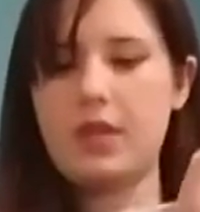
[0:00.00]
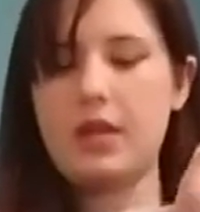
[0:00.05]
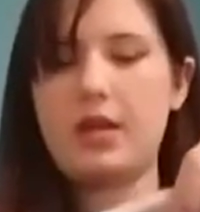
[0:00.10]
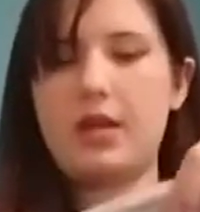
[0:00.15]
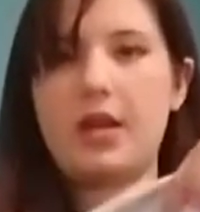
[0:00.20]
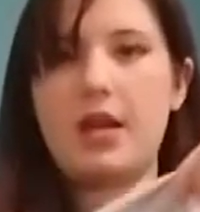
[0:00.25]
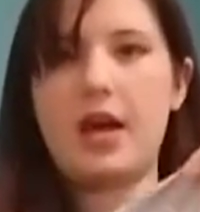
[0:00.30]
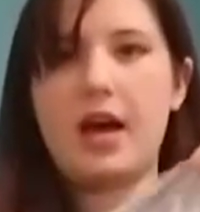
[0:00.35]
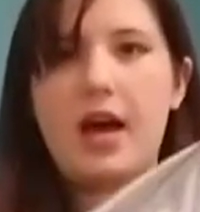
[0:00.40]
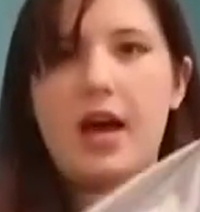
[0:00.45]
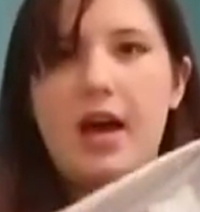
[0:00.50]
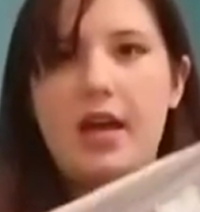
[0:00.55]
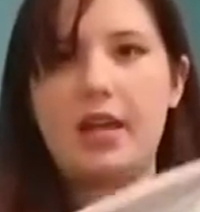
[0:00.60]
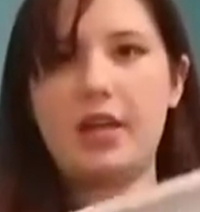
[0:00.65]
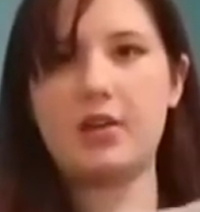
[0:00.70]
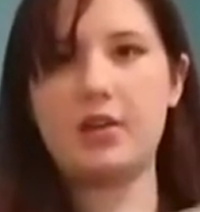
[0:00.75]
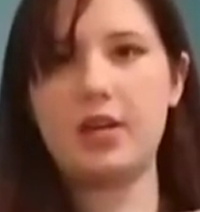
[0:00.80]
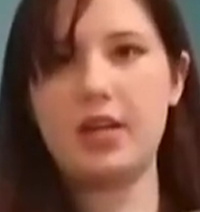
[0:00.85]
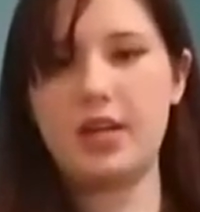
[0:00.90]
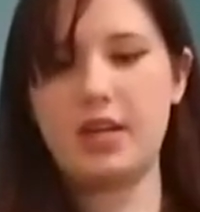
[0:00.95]
Gonna
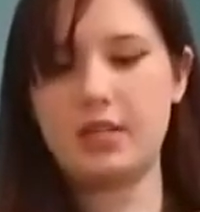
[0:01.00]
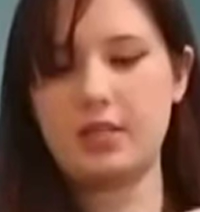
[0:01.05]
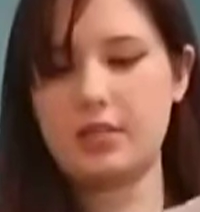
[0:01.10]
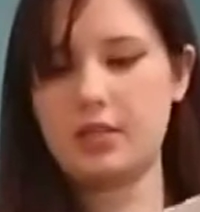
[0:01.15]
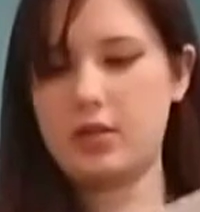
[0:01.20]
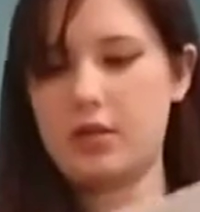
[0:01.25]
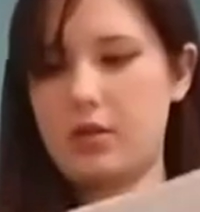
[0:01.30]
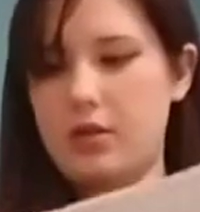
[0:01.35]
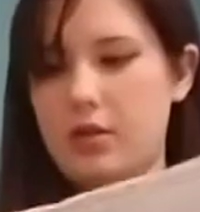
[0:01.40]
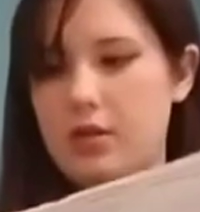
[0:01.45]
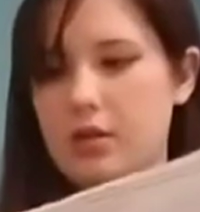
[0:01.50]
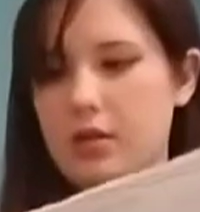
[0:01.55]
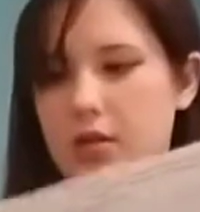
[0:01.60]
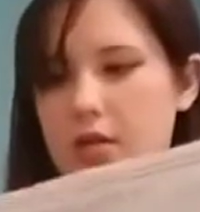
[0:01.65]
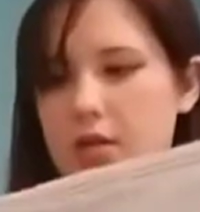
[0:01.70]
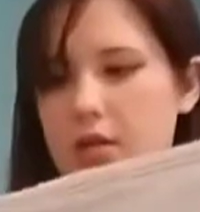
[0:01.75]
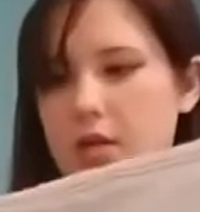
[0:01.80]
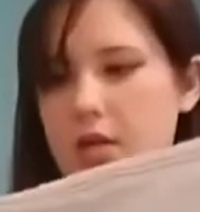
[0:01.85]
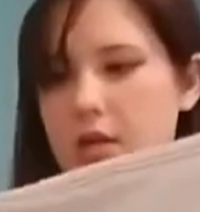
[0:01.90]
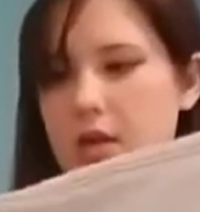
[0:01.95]
iron it all
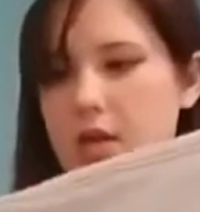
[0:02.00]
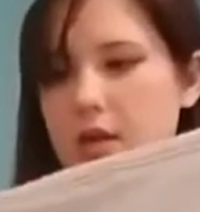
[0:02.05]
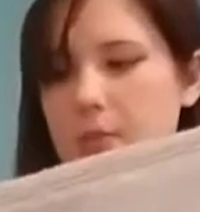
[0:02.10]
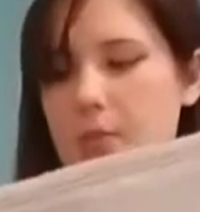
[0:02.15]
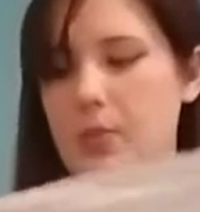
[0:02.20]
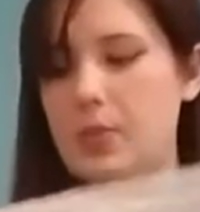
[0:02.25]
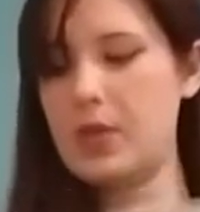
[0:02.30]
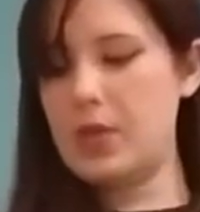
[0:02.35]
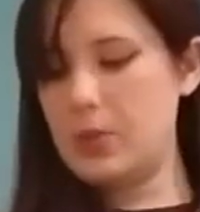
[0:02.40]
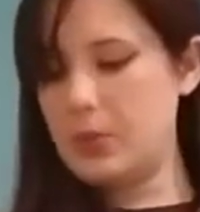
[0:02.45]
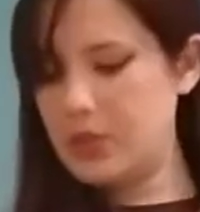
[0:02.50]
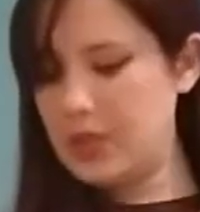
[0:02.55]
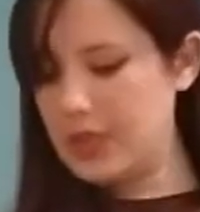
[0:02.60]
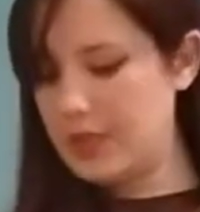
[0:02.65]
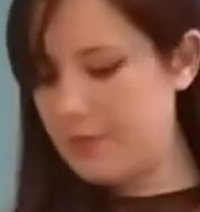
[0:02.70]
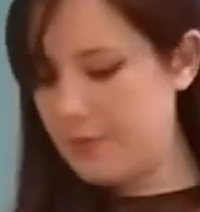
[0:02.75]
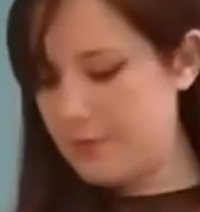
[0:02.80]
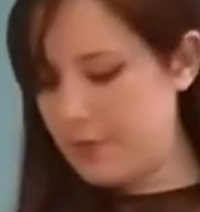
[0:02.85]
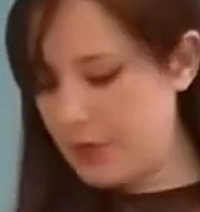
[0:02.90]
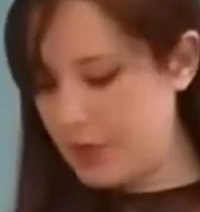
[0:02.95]

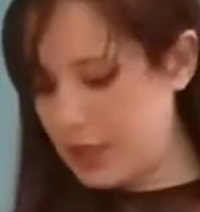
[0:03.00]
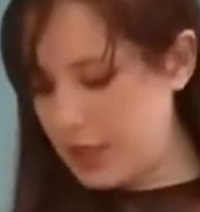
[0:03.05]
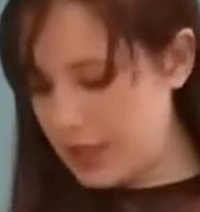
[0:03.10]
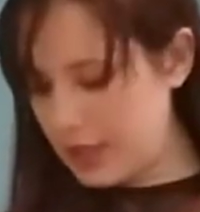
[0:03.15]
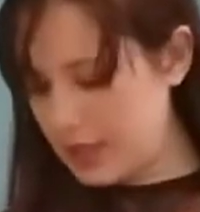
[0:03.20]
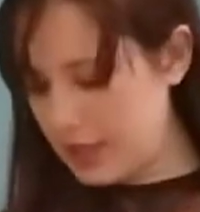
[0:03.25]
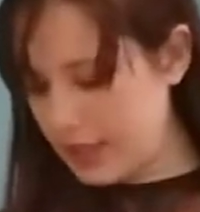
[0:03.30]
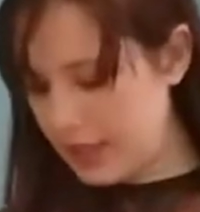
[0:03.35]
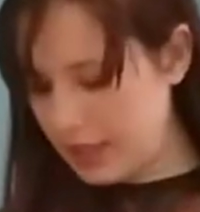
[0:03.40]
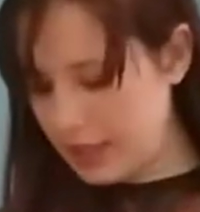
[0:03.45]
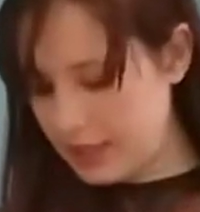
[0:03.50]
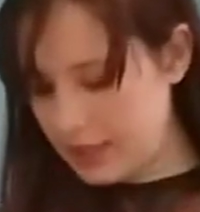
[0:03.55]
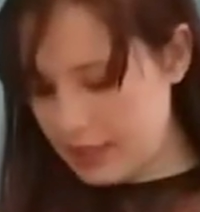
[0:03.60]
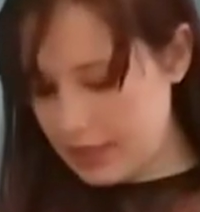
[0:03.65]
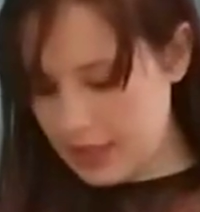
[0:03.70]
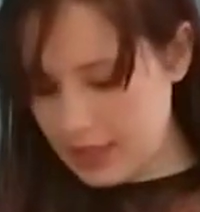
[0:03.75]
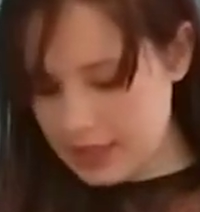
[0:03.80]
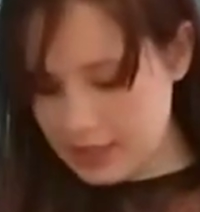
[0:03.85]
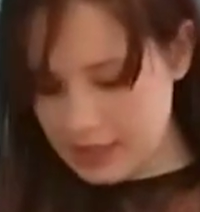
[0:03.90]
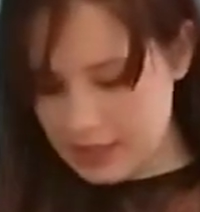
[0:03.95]
beautiful like
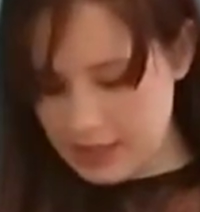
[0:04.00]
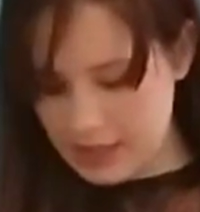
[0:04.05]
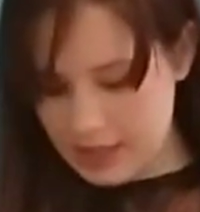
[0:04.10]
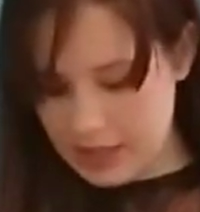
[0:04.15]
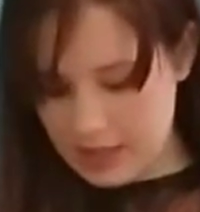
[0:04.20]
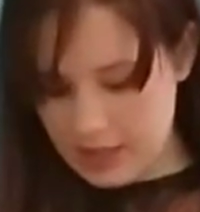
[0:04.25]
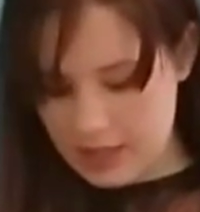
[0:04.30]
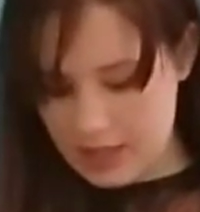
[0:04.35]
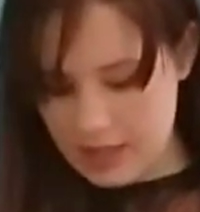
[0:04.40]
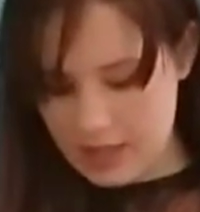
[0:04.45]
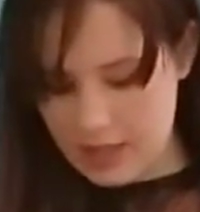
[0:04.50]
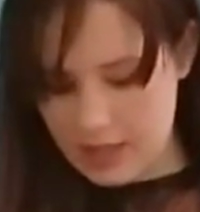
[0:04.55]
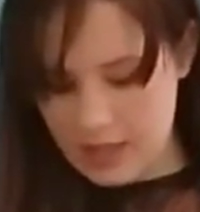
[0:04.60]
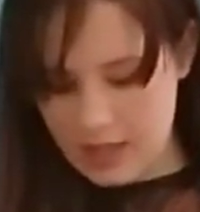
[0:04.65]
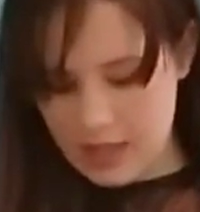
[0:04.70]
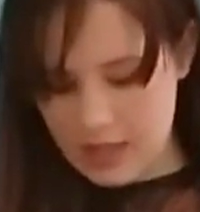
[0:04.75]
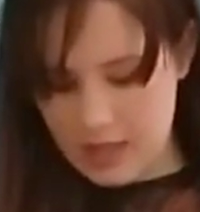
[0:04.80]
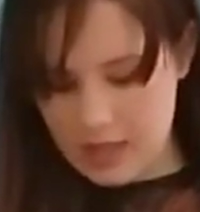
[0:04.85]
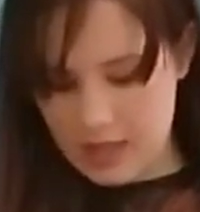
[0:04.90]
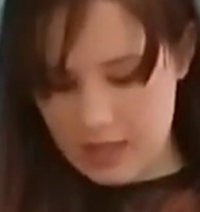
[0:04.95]
this.
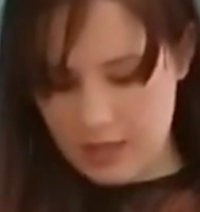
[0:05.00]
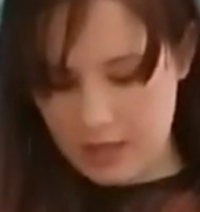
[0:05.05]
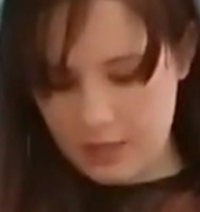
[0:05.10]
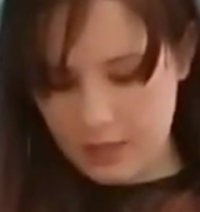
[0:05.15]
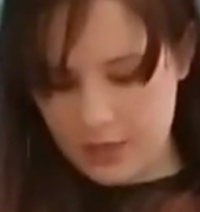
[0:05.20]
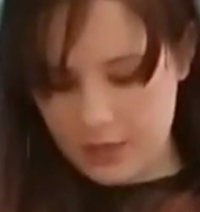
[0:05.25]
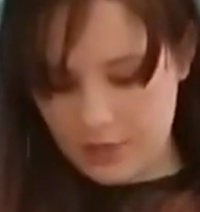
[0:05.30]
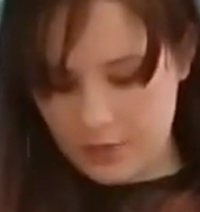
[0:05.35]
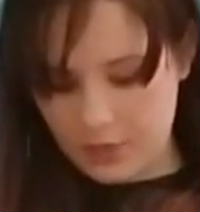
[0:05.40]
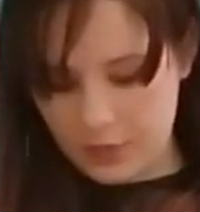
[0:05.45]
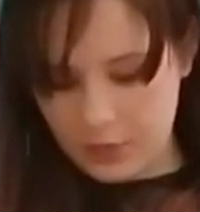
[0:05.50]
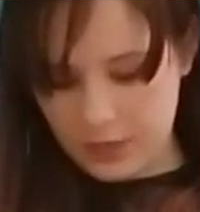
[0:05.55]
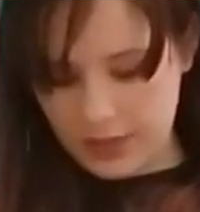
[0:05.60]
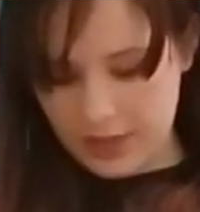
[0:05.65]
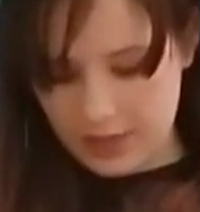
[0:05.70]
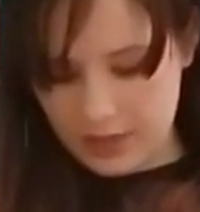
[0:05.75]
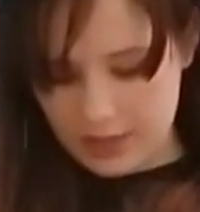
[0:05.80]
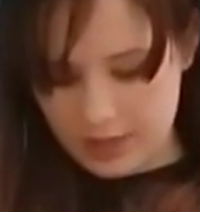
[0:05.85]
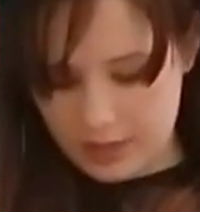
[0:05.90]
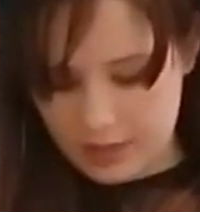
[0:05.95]
I'm gonna fold
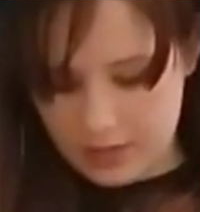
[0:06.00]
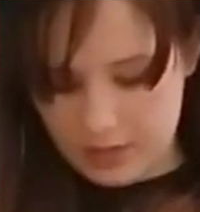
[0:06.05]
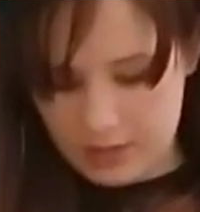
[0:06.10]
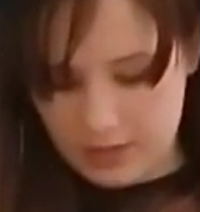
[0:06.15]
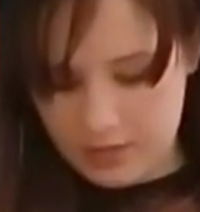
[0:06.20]
it and